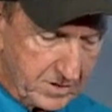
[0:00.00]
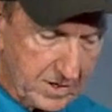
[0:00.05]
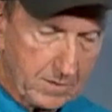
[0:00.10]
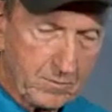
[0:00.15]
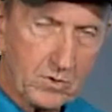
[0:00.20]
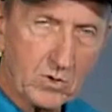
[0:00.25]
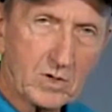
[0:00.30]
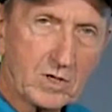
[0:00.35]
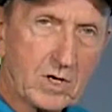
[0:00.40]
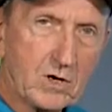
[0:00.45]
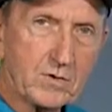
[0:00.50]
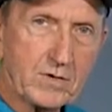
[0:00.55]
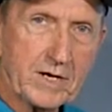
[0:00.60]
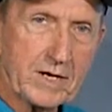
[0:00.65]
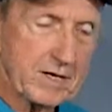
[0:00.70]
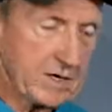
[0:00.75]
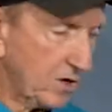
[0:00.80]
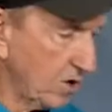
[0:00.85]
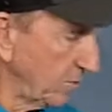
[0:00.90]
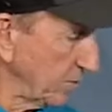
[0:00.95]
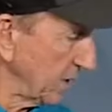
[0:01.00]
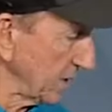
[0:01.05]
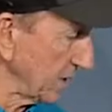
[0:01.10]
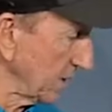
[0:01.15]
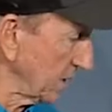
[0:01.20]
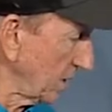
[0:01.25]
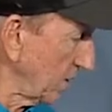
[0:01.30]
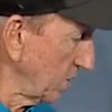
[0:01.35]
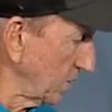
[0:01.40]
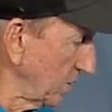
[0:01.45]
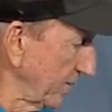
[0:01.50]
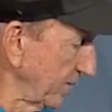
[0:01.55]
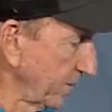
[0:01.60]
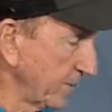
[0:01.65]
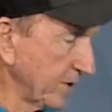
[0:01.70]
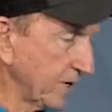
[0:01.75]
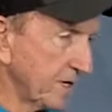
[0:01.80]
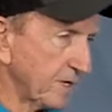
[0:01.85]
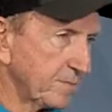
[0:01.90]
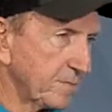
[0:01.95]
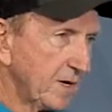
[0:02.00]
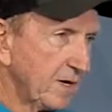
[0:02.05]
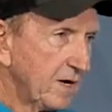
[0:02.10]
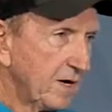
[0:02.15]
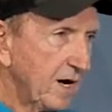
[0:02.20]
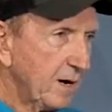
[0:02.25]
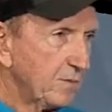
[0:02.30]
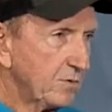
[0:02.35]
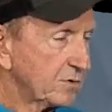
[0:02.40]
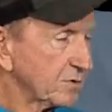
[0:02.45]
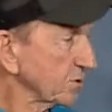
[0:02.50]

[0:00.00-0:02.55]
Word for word: And I'm going to go down. I hope I get all of them in. I'm going